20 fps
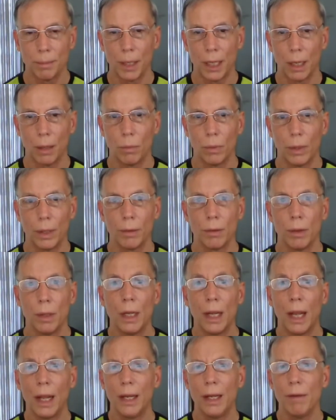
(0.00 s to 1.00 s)
begin with
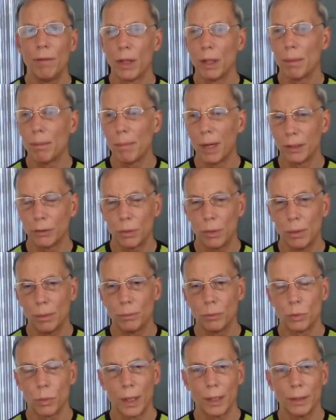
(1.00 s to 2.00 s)
and even the
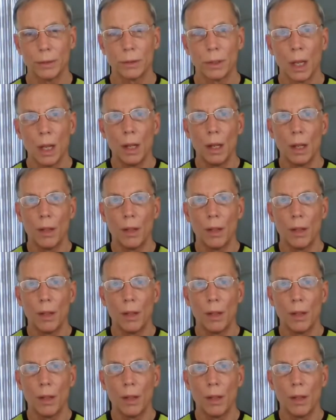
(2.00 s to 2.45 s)
mushrooms ones